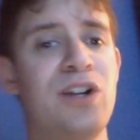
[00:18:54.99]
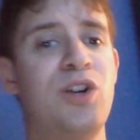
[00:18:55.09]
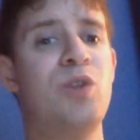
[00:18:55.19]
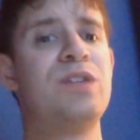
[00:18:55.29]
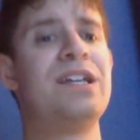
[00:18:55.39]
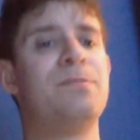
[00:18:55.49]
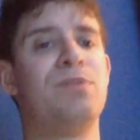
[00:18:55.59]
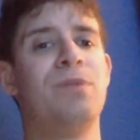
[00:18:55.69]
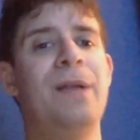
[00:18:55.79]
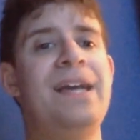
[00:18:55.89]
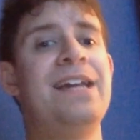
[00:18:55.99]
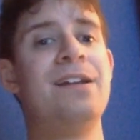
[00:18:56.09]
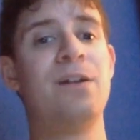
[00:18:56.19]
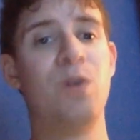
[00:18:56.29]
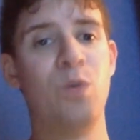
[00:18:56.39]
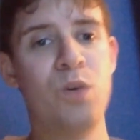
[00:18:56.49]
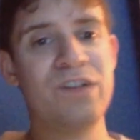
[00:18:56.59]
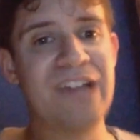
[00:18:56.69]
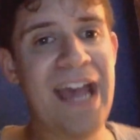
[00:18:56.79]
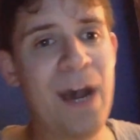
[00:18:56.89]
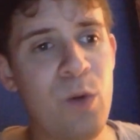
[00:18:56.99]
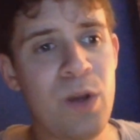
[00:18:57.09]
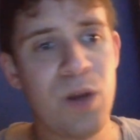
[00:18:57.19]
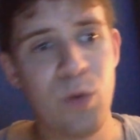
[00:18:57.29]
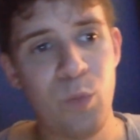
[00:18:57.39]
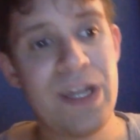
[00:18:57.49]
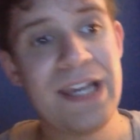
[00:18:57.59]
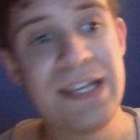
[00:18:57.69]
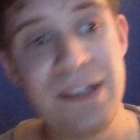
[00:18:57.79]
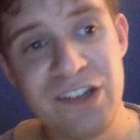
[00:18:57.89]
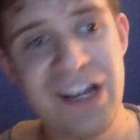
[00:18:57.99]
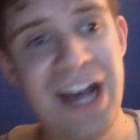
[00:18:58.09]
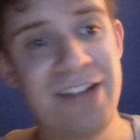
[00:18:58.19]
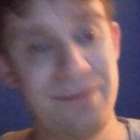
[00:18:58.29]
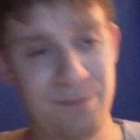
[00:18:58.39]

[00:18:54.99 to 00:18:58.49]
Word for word: Gunther ended up laying Woods out with a shot.